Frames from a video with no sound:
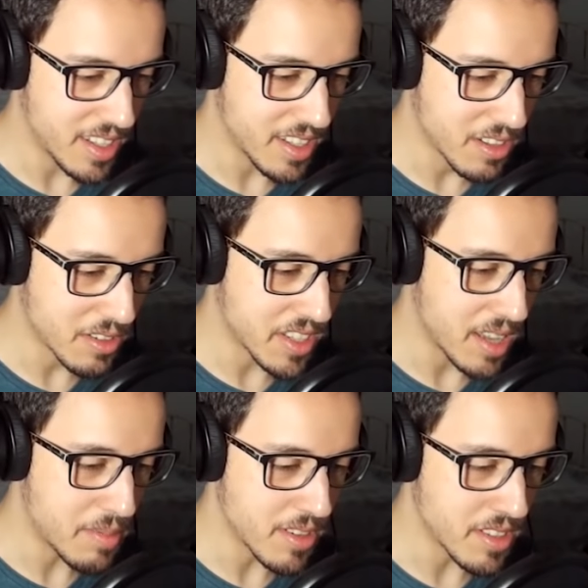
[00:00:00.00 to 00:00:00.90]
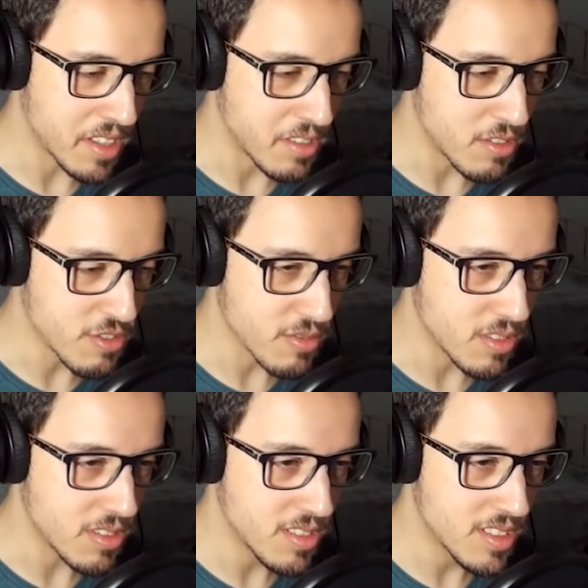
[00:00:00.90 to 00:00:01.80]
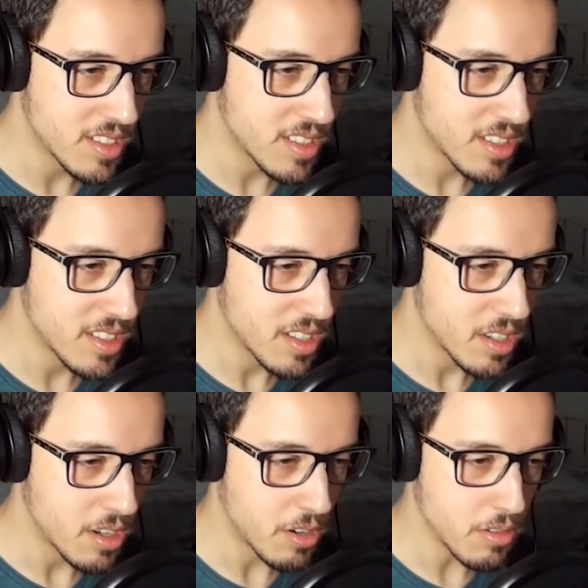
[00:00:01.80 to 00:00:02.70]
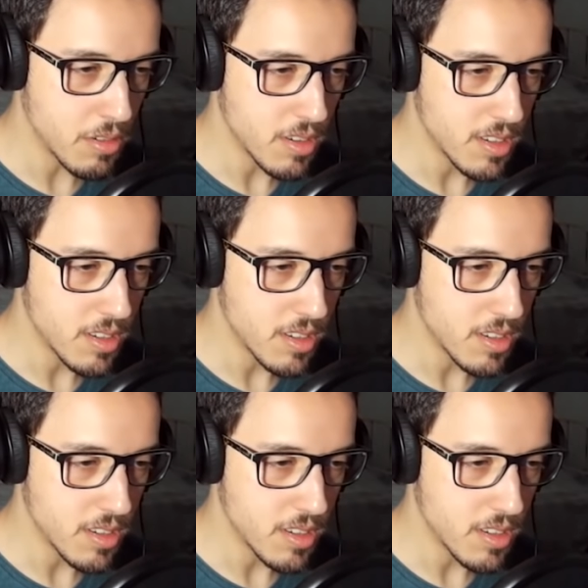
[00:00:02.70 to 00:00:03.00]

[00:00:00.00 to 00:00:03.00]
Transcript: it looks happier than usual. Oh.